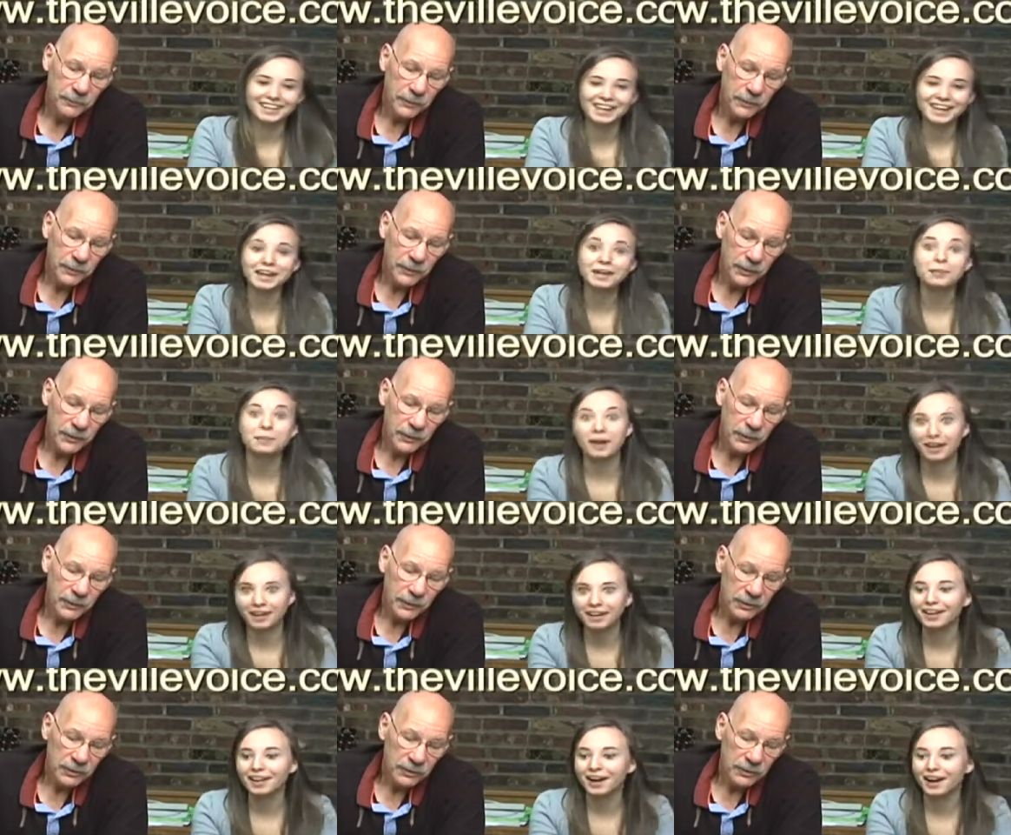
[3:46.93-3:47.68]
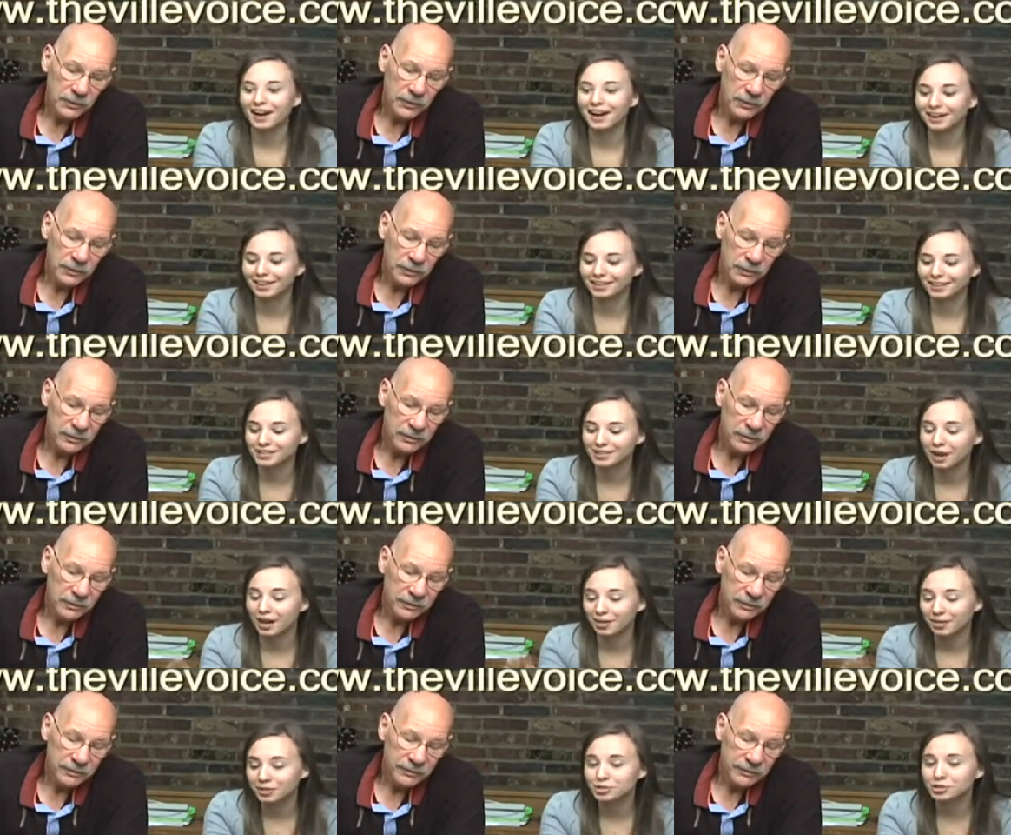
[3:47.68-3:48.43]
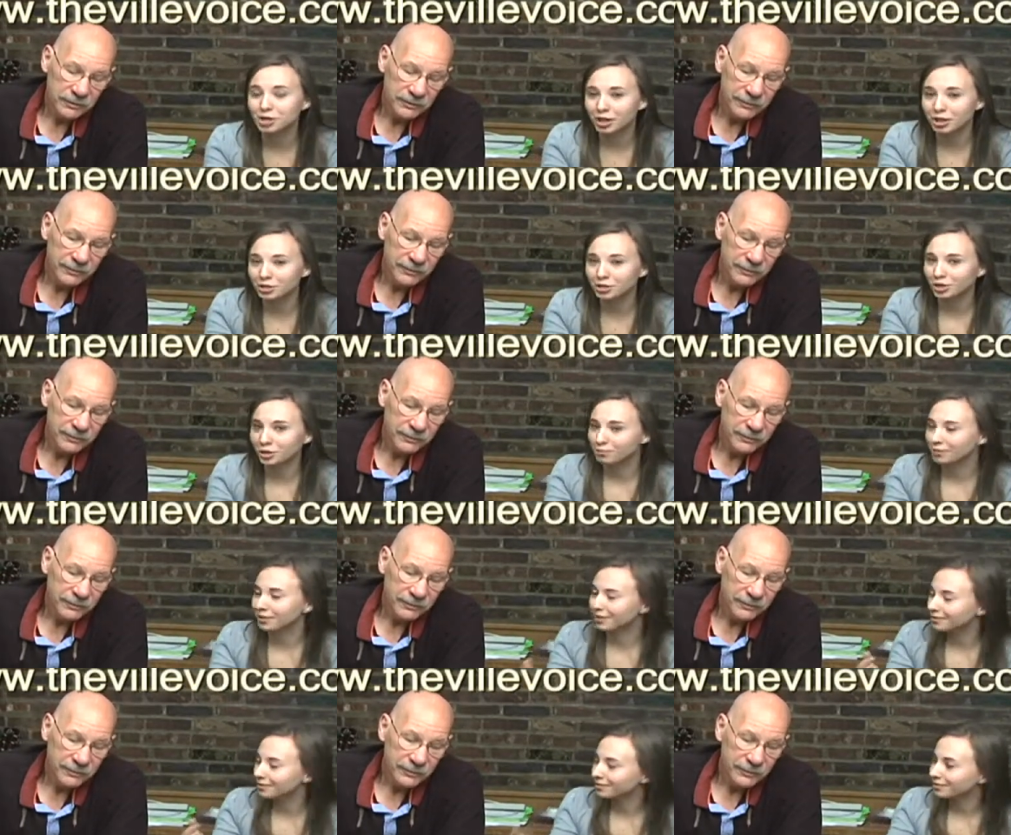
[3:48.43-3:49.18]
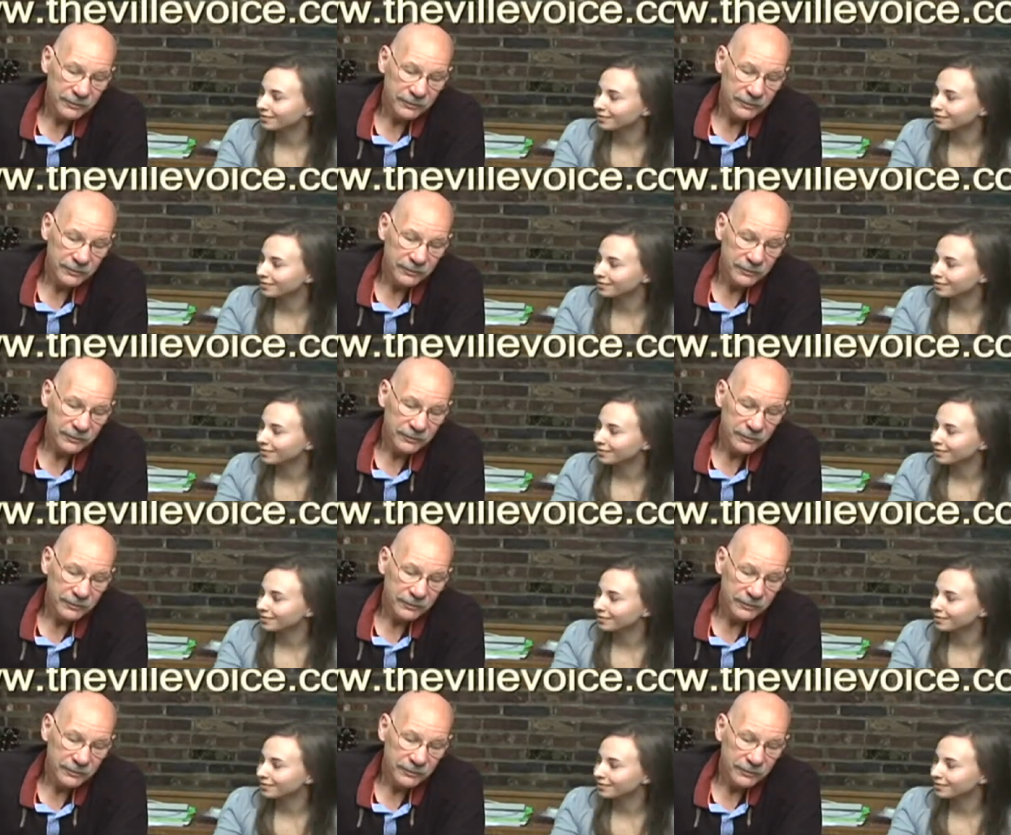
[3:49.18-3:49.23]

Speaker 1: Anyway, uh, John Yarmuth